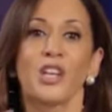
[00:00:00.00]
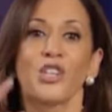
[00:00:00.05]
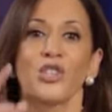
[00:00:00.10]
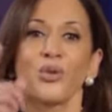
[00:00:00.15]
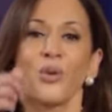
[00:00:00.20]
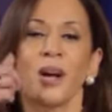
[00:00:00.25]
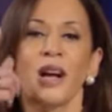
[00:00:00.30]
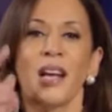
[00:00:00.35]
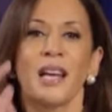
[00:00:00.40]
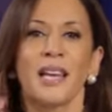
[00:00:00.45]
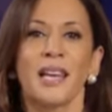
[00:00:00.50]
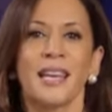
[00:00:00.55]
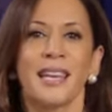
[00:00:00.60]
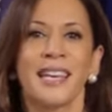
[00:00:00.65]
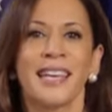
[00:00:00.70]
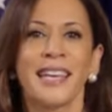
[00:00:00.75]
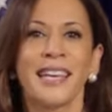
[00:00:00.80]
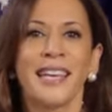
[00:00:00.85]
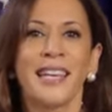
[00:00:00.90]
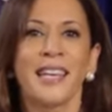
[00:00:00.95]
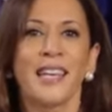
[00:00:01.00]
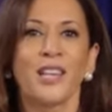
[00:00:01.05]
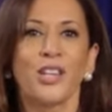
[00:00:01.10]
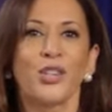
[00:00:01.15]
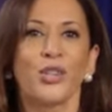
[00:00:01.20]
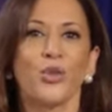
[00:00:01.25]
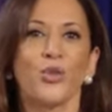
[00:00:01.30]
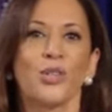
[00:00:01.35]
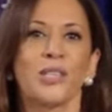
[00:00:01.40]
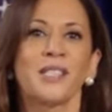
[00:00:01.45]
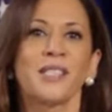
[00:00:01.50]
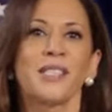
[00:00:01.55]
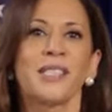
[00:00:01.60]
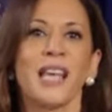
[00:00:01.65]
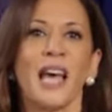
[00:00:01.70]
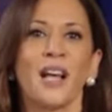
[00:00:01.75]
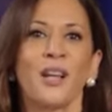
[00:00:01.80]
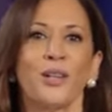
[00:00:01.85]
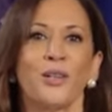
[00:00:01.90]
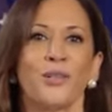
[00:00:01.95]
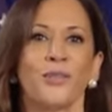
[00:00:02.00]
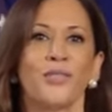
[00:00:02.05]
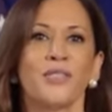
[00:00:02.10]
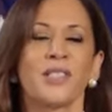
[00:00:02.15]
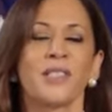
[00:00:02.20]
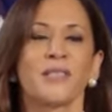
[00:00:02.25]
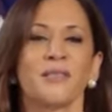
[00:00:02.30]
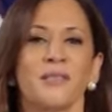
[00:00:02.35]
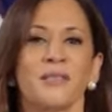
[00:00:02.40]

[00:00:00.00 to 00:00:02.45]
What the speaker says: try getting it yourselves,"